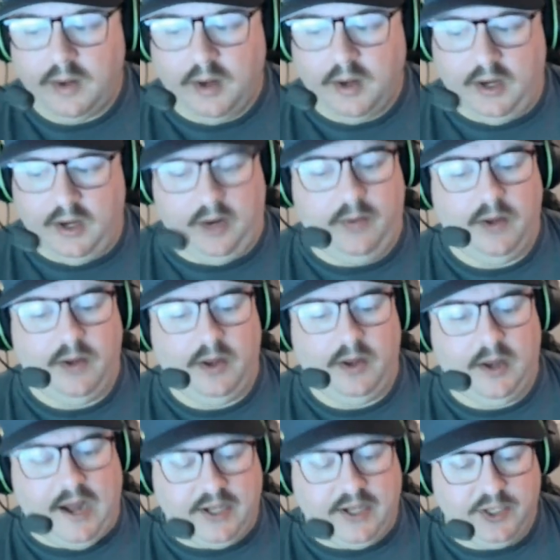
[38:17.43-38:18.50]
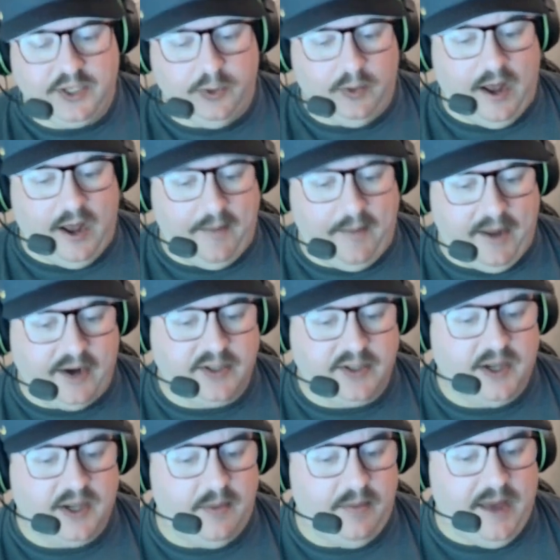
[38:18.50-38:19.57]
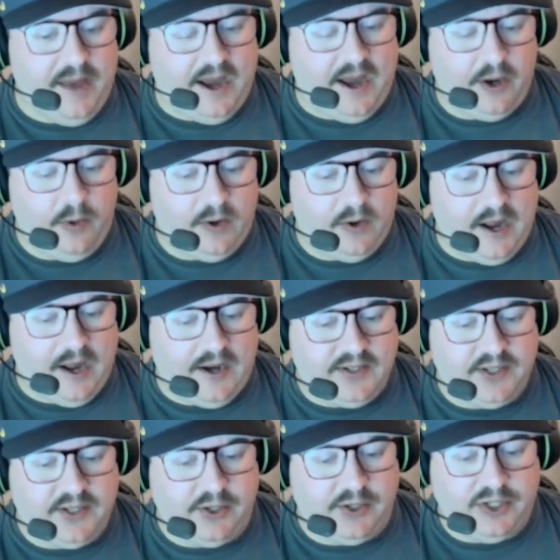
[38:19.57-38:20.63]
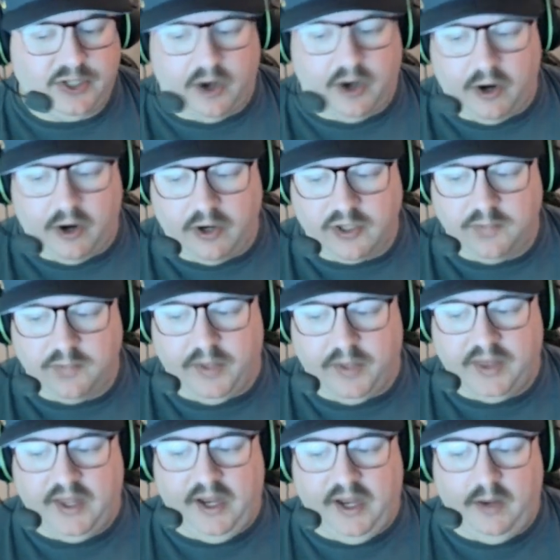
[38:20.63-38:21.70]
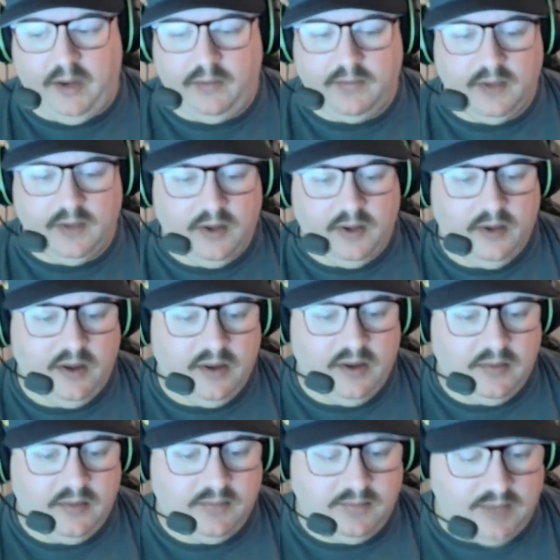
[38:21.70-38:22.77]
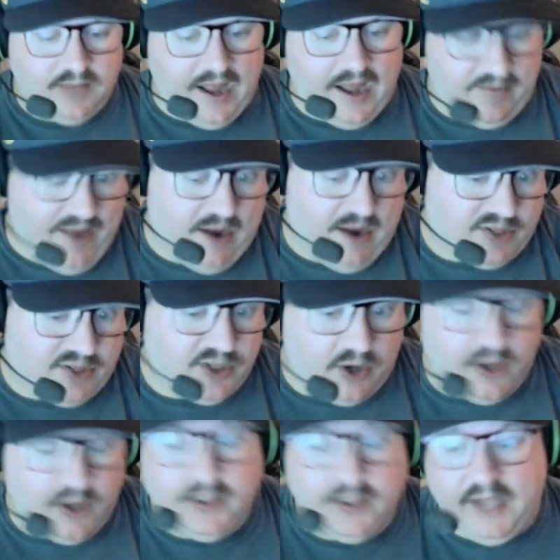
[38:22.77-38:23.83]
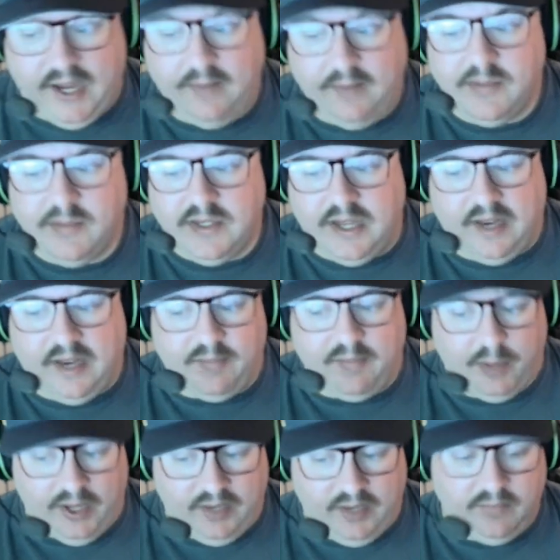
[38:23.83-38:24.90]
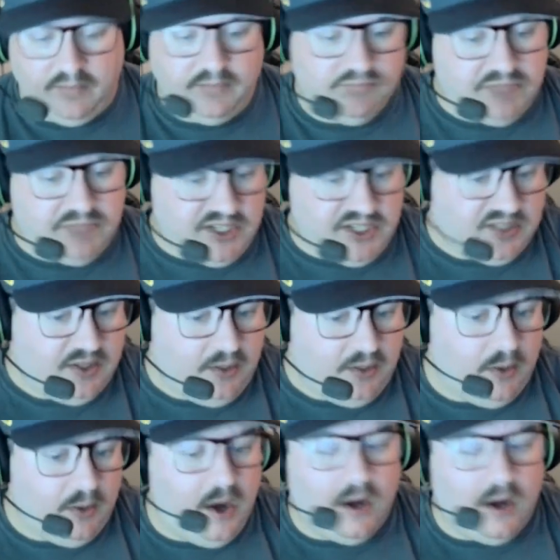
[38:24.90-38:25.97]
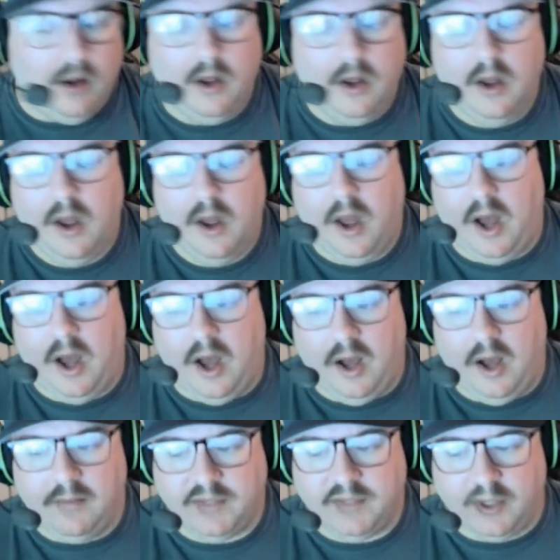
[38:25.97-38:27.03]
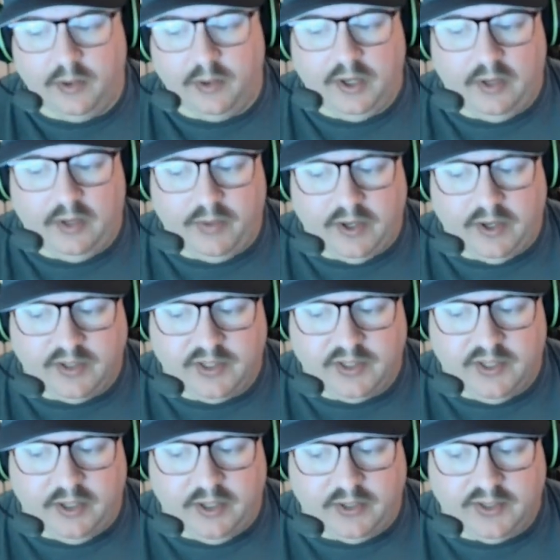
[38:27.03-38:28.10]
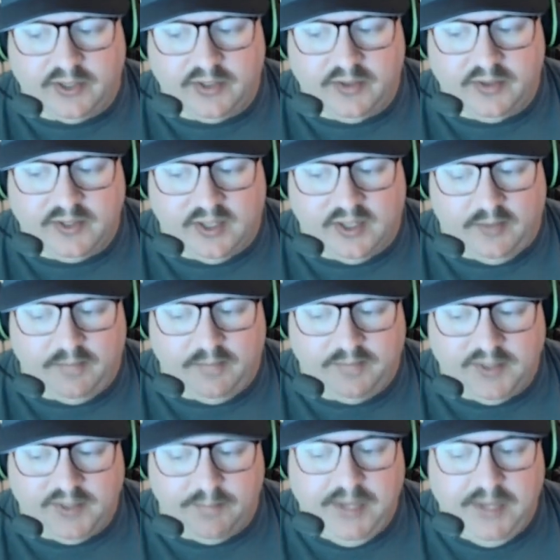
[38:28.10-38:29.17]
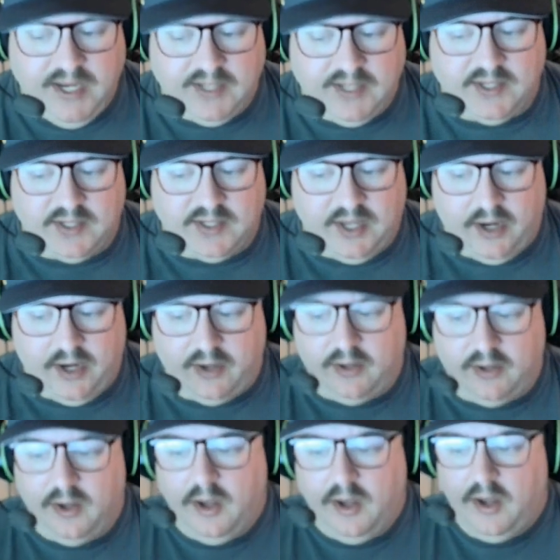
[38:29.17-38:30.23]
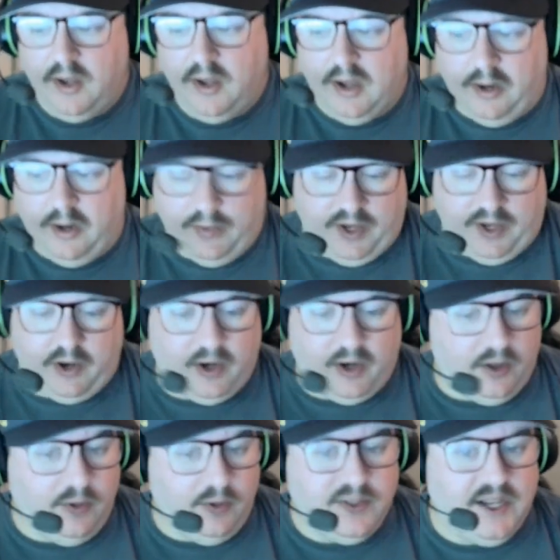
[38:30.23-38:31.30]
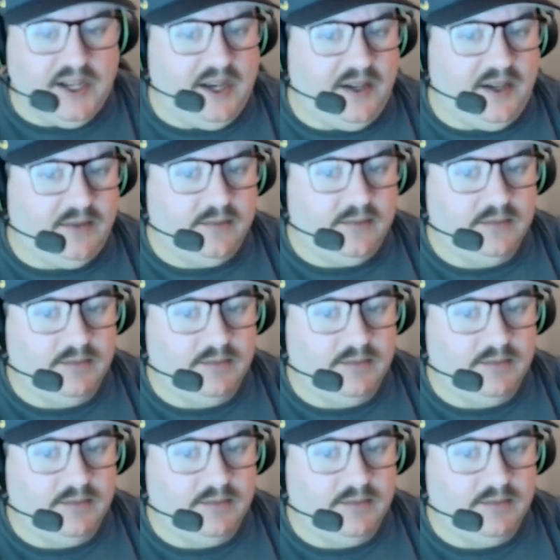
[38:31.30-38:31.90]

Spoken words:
You got two linebackers coming back who are not necessarily starters, but they have now started games and have played decently well. So there's some pieces there. I don't think you're going to lose any.